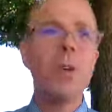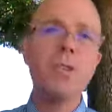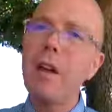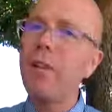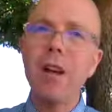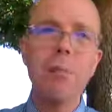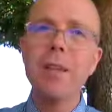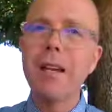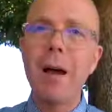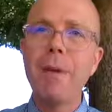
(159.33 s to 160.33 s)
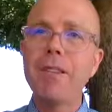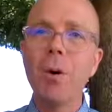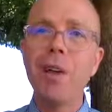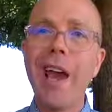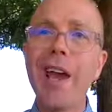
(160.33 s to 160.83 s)
There's never going to be a time that's
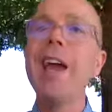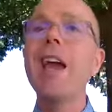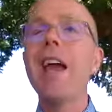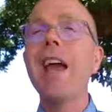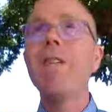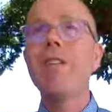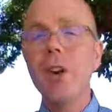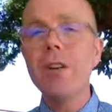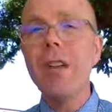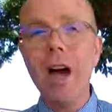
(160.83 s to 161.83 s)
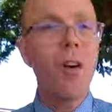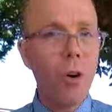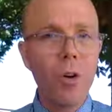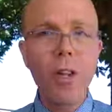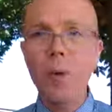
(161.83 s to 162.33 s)
okay. If you're done
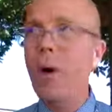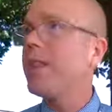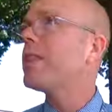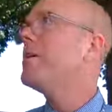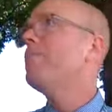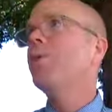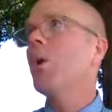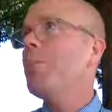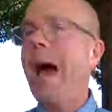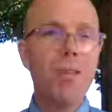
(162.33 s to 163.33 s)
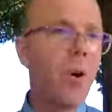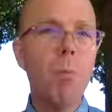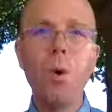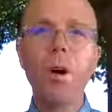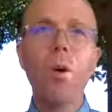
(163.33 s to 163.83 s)
early with your math
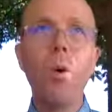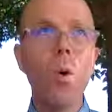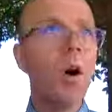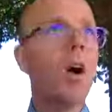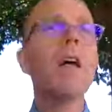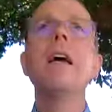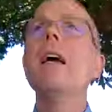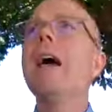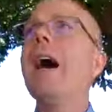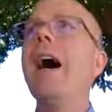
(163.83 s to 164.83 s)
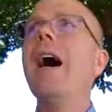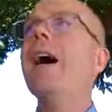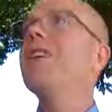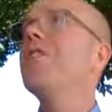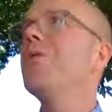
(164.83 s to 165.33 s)
homework or uh,
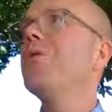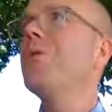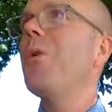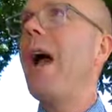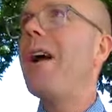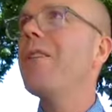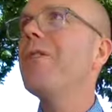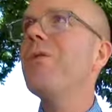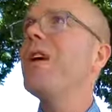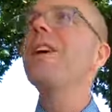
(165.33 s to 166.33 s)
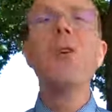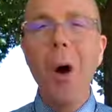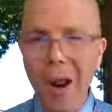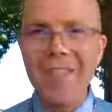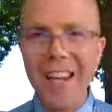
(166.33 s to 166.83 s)
you, you, you think you
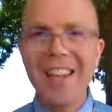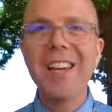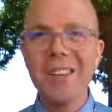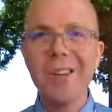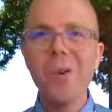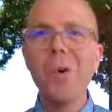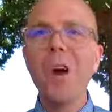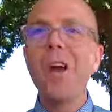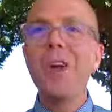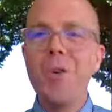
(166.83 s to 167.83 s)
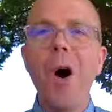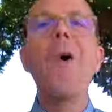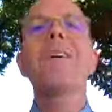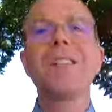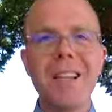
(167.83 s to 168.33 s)
don't have anything to do, you've
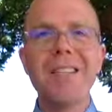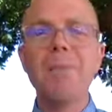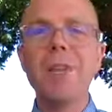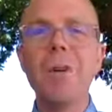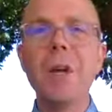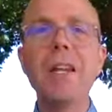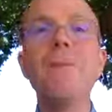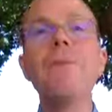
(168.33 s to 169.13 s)
always got something to read.